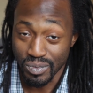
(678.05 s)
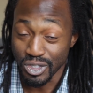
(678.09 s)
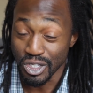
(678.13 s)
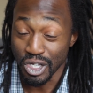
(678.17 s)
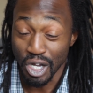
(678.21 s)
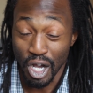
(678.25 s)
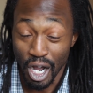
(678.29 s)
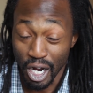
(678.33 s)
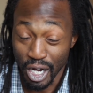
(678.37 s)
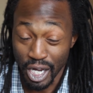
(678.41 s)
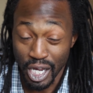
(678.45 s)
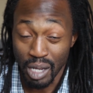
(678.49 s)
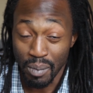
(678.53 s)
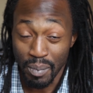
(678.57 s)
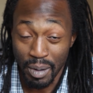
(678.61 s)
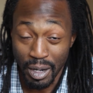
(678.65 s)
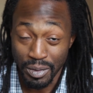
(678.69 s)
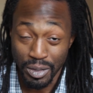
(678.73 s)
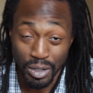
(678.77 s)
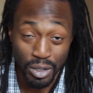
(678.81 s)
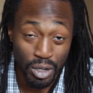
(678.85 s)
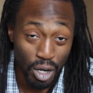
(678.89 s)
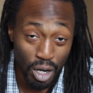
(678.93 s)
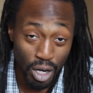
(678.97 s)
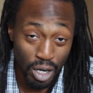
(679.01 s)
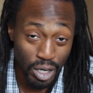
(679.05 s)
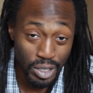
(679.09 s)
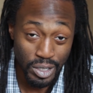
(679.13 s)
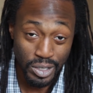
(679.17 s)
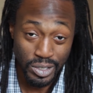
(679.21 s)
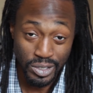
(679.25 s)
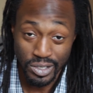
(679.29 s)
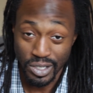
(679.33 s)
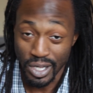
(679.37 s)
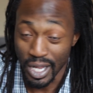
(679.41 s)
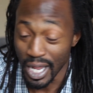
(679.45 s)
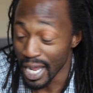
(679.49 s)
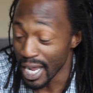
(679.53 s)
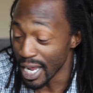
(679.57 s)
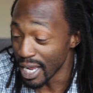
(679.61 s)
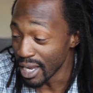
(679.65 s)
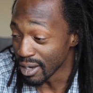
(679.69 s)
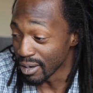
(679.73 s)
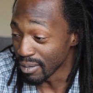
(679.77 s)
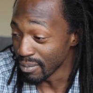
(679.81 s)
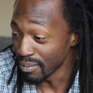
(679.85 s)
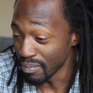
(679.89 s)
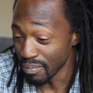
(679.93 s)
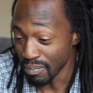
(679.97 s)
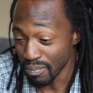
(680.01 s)
talking about the cars
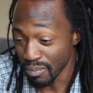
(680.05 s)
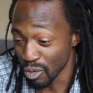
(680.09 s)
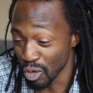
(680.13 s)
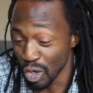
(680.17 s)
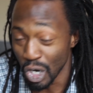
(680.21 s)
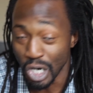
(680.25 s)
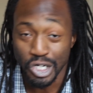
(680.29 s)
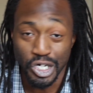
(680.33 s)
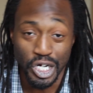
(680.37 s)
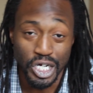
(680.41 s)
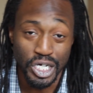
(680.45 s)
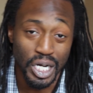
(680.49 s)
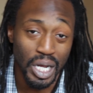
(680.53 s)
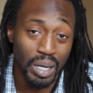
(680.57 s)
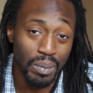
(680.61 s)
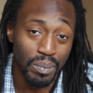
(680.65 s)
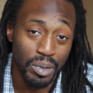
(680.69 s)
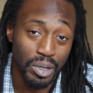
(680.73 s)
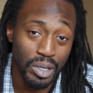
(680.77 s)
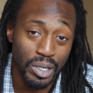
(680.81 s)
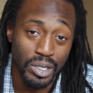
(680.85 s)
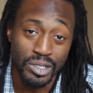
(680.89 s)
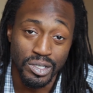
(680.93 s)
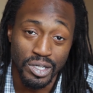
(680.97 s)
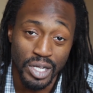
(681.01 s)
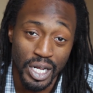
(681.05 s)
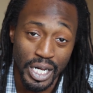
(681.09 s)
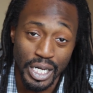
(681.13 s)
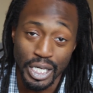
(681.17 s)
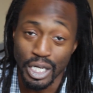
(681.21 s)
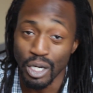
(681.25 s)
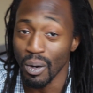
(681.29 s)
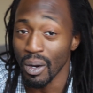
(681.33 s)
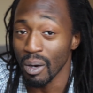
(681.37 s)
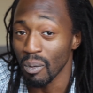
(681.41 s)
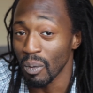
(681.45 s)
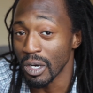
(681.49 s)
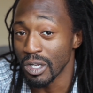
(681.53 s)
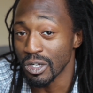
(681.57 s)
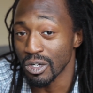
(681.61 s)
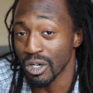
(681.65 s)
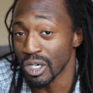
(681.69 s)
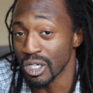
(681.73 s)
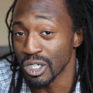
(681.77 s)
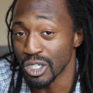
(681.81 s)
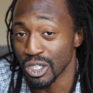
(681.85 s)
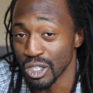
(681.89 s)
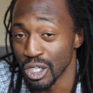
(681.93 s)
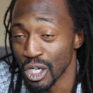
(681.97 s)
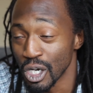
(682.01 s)
and crunching numbers and doing
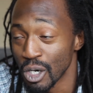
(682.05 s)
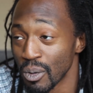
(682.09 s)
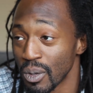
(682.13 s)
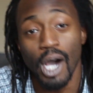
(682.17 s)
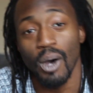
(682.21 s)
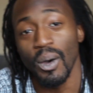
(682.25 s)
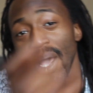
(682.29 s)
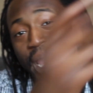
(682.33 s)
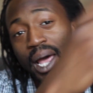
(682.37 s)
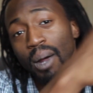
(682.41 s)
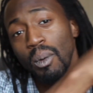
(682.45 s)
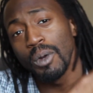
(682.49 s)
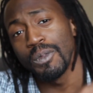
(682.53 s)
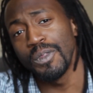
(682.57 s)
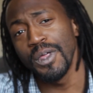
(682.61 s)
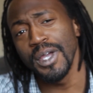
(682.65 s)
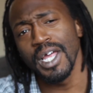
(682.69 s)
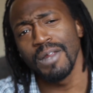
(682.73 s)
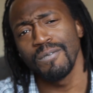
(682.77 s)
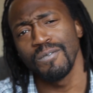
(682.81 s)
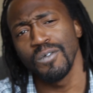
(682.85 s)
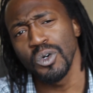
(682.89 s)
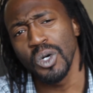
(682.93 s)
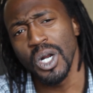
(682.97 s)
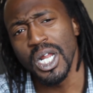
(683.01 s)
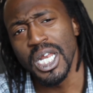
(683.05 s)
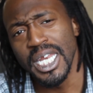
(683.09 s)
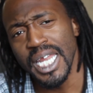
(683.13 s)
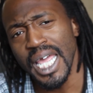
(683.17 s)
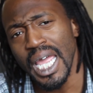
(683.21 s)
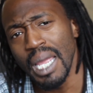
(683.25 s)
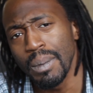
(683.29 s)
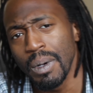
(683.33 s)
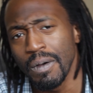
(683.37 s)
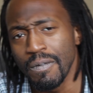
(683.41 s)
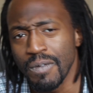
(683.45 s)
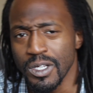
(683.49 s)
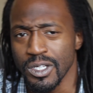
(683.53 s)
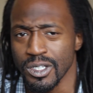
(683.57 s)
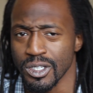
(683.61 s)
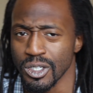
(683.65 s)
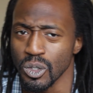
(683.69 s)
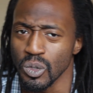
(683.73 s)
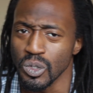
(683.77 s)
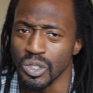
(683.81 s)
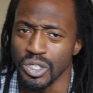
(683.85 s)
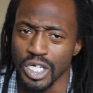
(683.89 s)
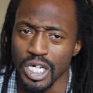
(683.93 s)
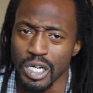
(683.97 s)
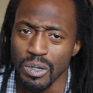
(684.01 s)
research. So, oh, and we're thinking for a name of this
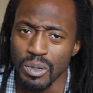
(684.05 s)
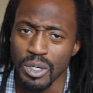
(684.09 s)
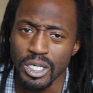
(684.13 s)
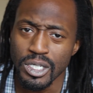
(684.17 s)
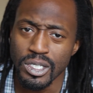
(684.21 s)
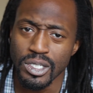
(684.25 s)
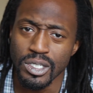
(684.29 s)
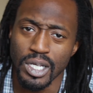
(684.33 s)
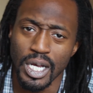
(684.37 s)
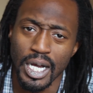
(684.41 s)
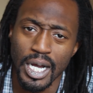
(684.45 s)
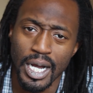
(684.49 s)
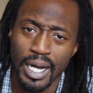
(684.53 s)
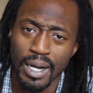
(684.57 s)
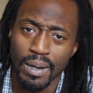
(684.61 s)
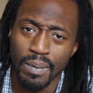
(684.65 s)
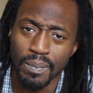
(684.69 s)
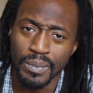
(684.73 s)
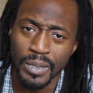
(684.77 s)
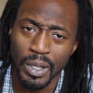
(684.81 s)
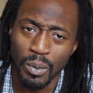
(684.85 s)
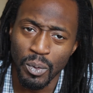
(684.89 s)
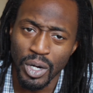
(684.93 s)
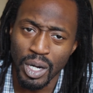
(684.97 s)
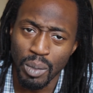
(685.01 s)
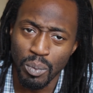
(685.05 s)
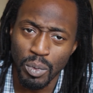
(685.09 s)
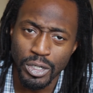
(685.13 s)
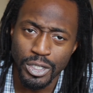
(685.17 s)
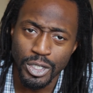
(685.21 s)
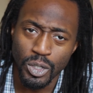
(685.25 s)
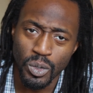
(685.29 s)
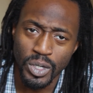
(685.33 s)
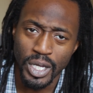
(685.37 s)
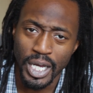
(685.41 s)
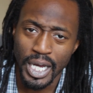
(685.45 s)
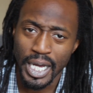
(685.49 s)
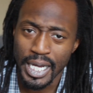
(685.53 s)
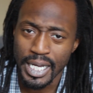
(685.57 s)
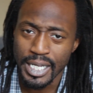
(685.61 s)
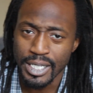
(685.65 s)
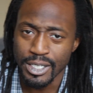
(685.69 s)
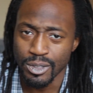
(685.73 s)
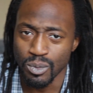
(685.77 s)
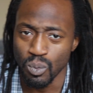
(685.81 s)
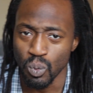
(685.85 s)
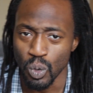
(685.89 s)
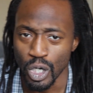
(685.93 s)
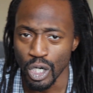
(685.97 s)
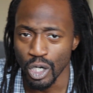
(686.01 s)
new series that we're gonna bring to you
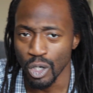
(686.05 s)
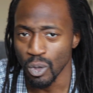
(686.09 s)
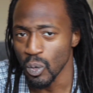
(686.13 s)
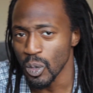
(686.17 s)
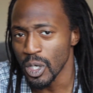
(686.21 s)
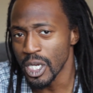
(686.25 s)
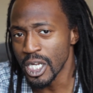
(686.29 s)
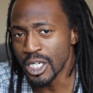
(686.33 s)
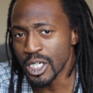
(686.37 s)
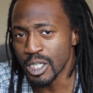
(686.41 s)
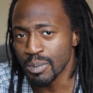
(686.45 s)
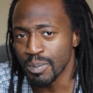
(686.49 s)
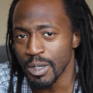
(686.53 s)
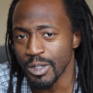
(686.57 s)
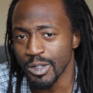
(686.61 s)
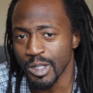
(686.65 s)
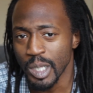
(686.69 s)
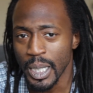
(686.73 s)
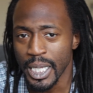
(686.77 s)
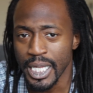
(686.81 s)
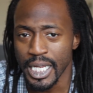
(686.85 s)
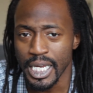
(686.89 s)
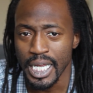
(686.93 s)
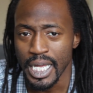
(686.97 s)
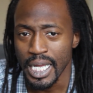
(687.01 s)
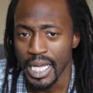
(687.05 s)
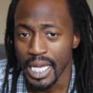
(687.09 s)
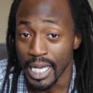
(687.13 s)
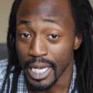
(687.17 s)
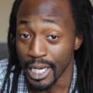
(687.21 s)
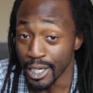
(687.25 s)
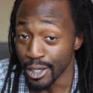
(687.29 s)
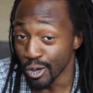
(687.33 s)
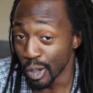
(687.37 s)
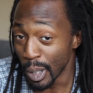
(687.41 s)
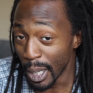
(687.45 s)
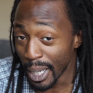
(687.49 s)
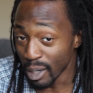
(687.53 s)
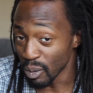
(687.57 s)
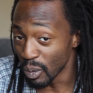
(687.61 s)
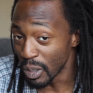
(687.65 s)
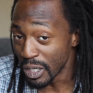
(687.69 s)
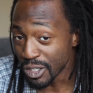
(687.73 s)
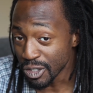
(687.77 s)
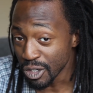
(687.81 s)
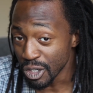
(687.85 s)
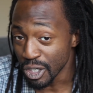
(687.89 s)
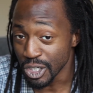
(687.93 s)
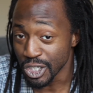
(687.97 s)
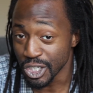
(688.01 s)
guys, where we just basically do a lot of
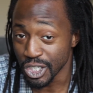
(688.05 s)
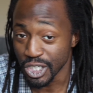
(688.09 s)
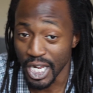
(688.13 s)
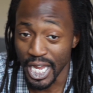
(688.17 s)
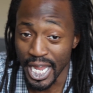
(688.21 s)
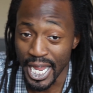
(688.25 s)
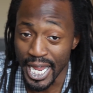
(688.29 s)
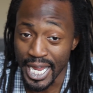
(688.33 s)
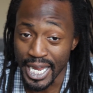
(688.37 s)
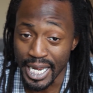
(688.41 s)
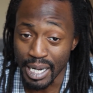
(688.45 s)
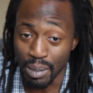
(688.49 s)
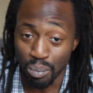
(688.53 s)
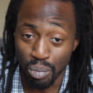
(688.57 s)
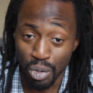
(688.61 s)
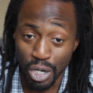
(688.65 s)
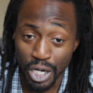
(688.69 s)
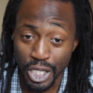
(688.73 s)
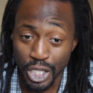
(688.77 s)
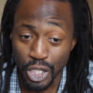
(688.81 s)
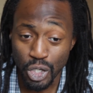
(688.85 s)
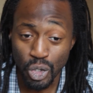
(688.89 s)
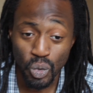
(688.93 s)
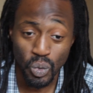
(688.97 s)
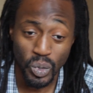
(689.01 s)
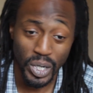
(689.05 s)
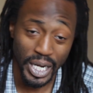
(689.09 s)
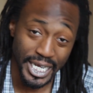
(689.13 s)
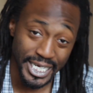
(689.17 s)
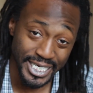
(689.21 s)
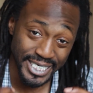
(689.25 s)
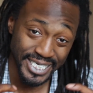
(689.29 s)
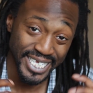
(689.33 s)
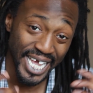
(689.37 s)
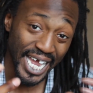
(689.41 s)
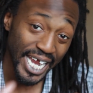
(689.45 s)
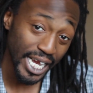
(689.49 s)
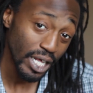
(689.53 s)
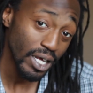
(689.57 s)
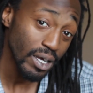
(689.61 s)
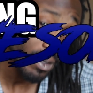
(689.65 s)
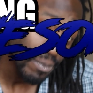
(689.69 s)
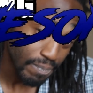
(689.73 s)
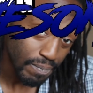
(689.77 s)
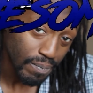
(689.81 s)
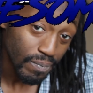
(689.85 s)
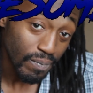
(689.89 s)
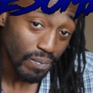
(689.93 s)
research and bring you data